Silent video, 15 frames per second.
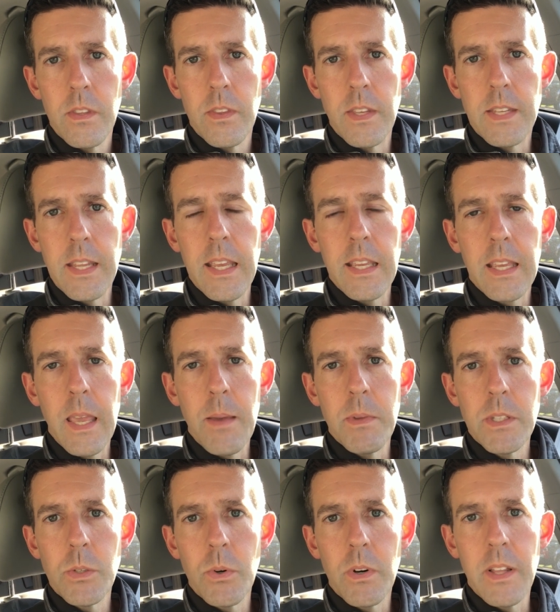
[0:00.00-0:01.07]
The day he came
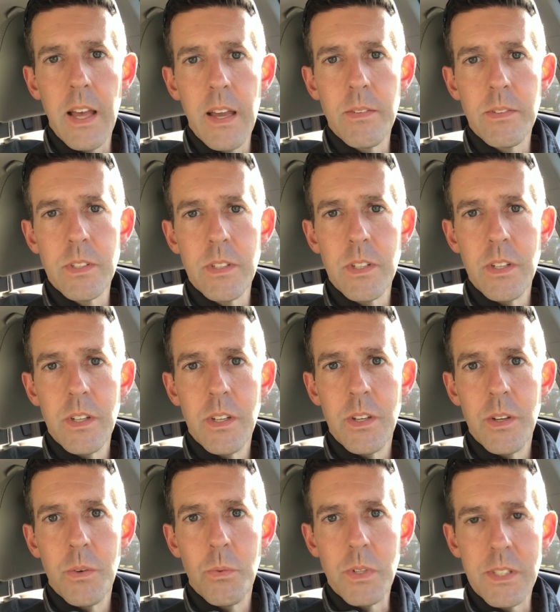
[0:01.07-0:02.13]
into our lives
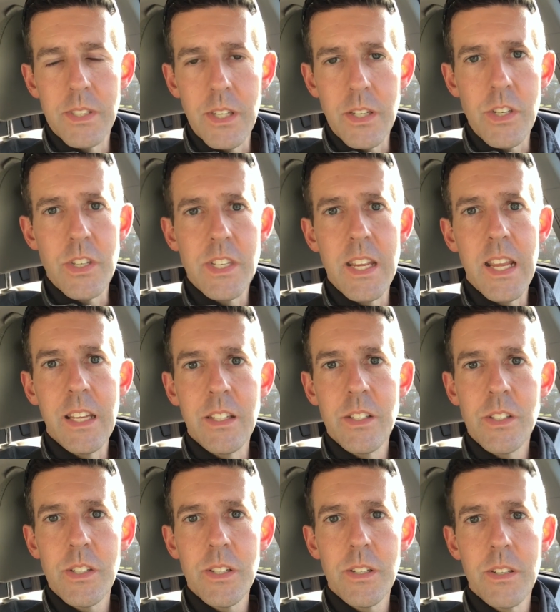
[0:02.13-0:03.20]
was such a
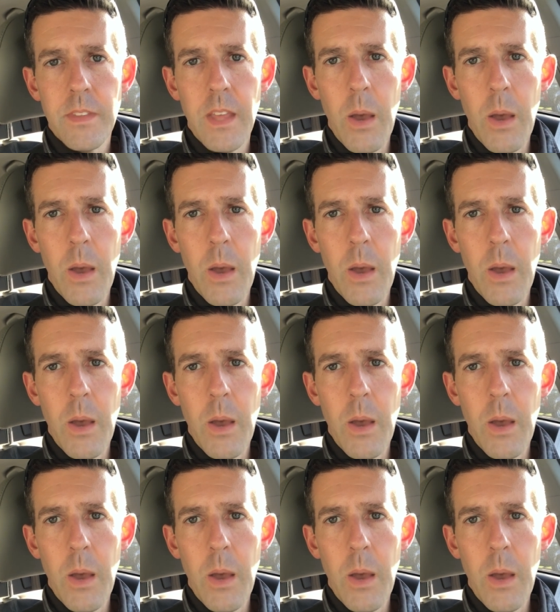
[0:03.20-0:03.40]
change.